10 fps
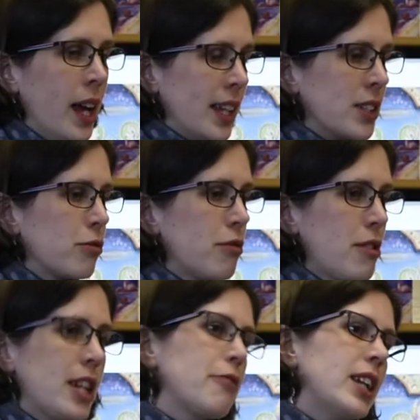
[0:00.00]
It's a
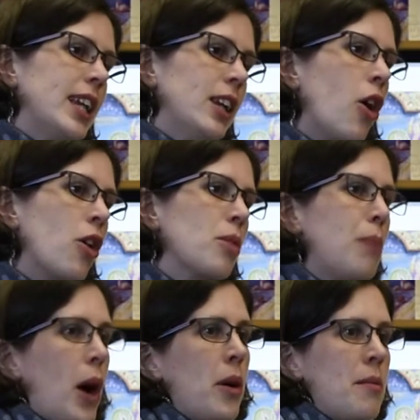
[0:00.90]
really, really long
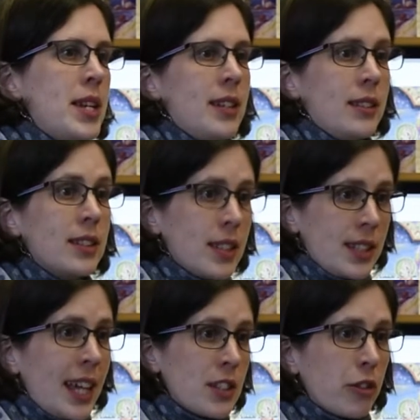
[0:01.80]
poem in the
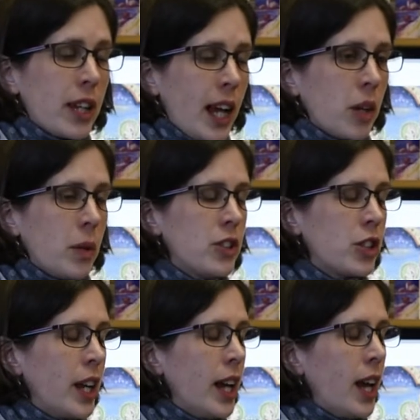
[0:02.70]
Sanskrit language,
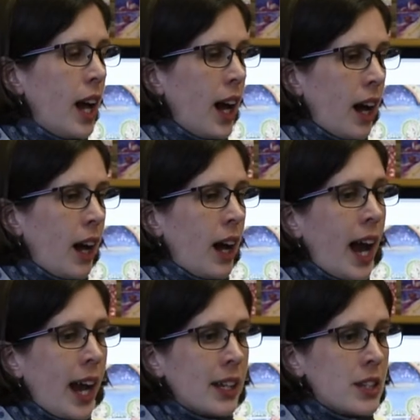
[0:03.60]

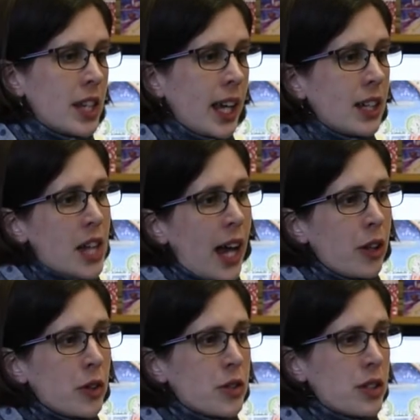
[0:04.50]
and it tells